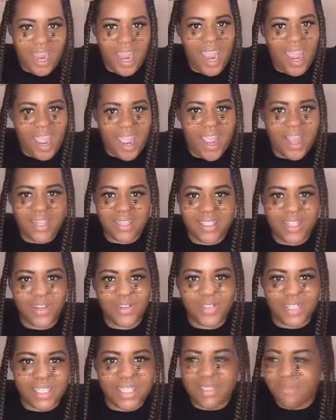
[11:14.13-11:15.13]
Yeah. So
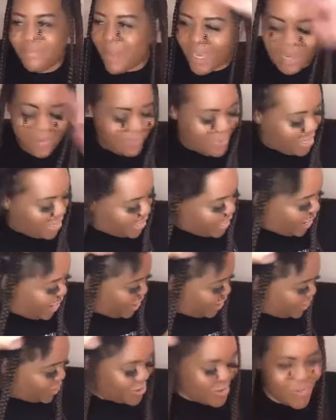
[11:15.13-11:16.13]
just pick up the
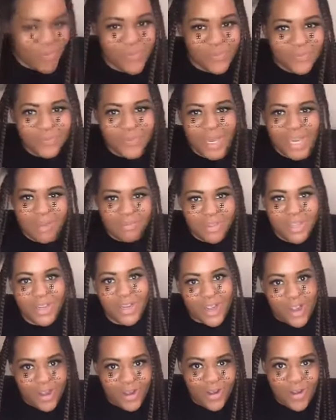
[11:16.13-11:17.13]
comb, pick up the
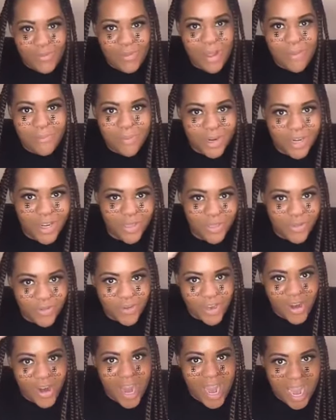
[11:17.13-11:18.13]
comb, and put it through
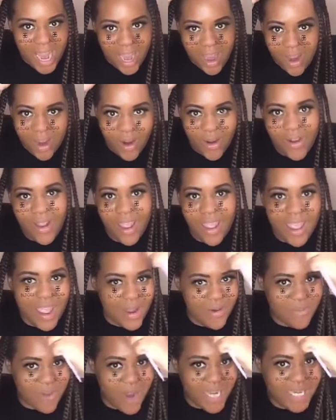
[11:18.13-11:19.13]
your hair,
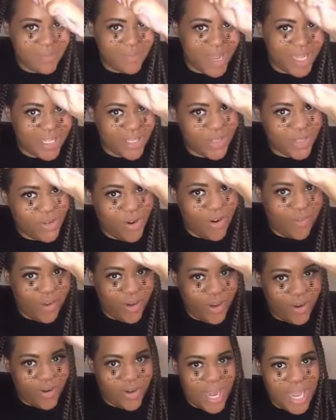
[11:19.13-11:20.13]
and watch my
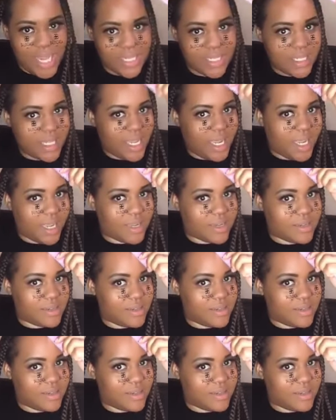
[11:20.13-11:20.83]
tutorial. That's it.